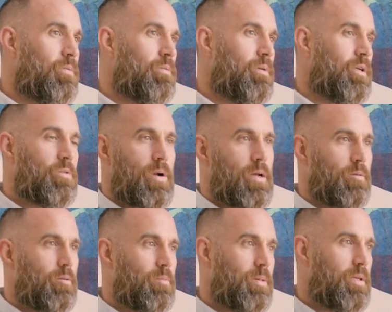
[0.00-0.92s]

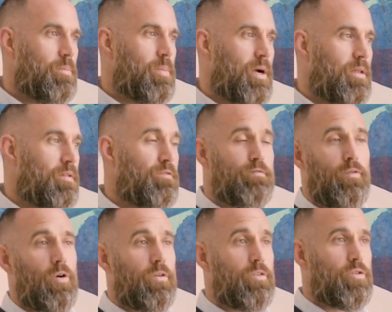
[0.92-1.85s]
incredibly by the
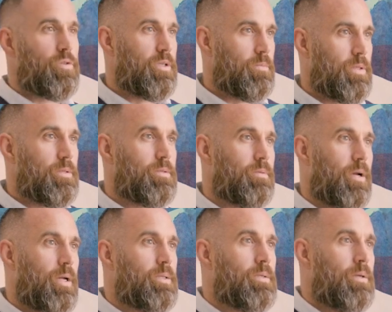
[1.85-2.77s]
4th treatment,
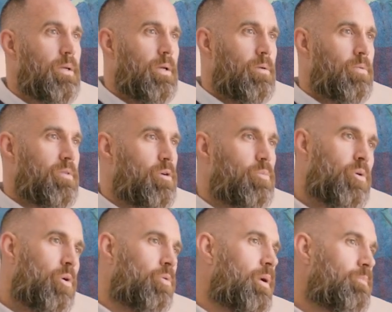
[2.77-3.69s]
right? When they're
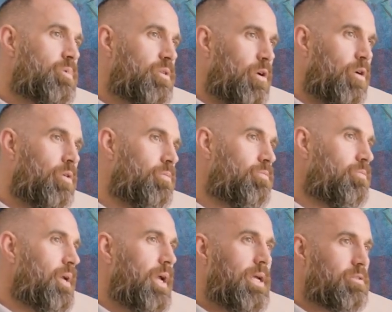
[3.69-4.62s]
programmed to go
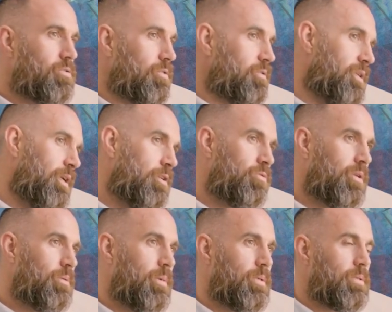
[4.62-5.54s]
8 or 10
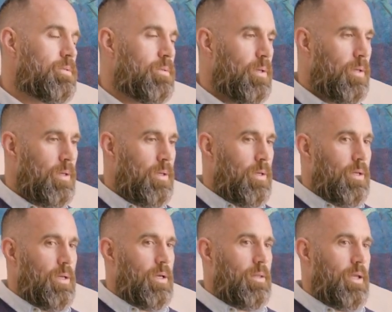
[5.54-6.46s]
treatments.
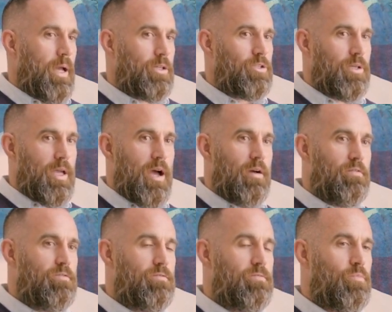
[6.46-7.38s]
And they actually
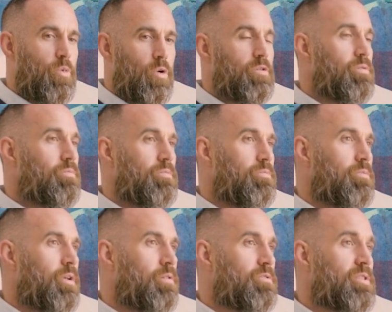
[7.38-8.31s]
have more
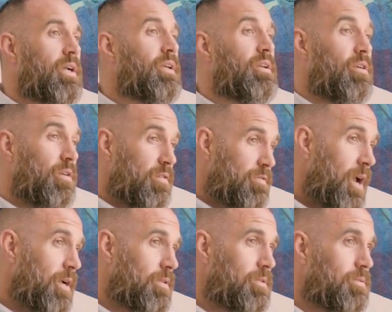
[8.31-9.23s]
secondary
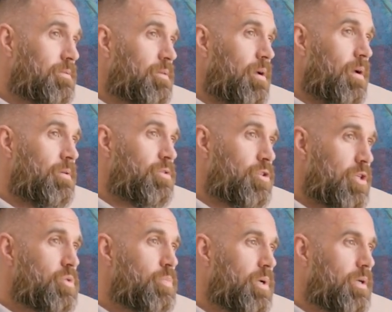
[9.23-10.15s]
effects
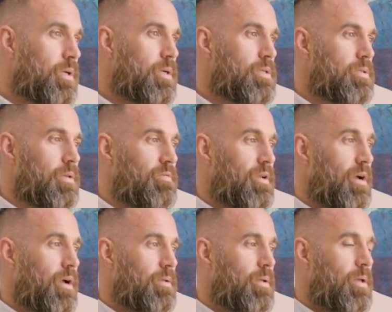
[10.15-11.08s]
just because of
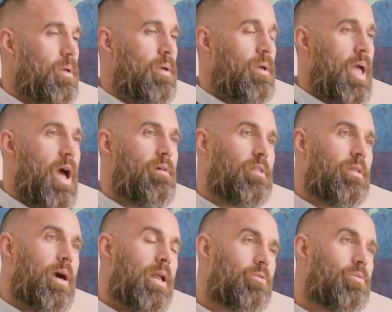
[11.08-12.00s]
not having
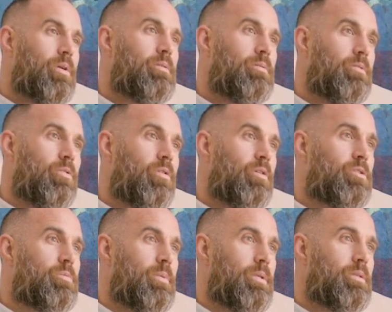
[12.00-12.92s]
the adequate
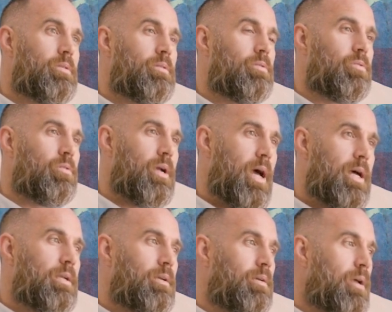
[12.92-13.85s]
nourishment or
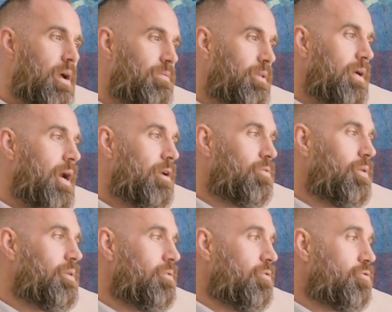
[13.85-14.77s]
having the
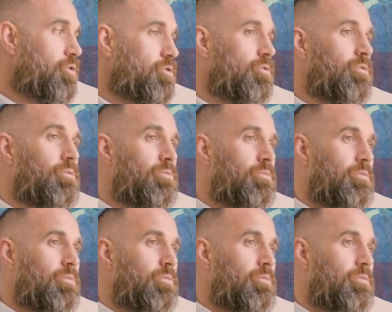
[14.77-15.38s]
adequate nutritional